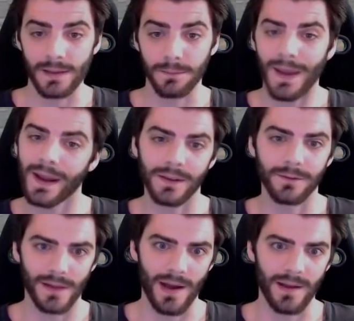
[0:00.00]
made it
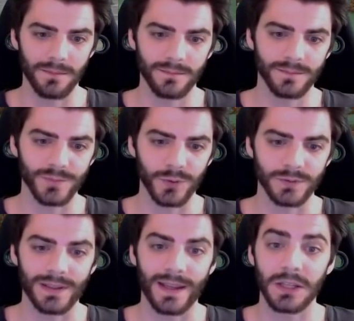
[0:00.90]
fly. So
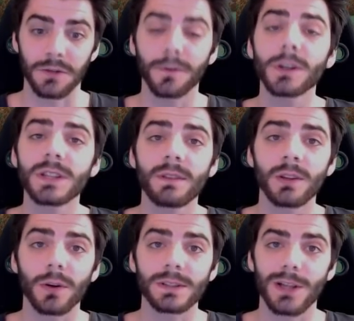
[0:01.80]
select your first
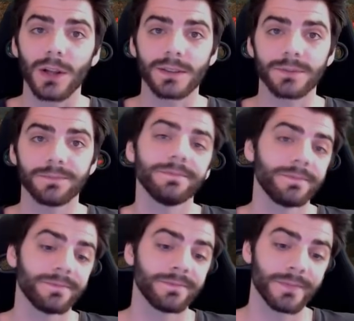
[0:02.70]
inventory slot
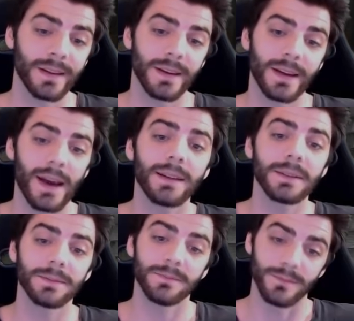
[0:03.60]

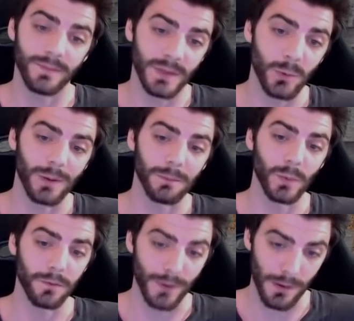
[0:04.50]
and you will
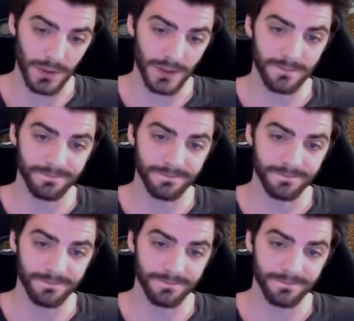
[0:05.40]
move forward.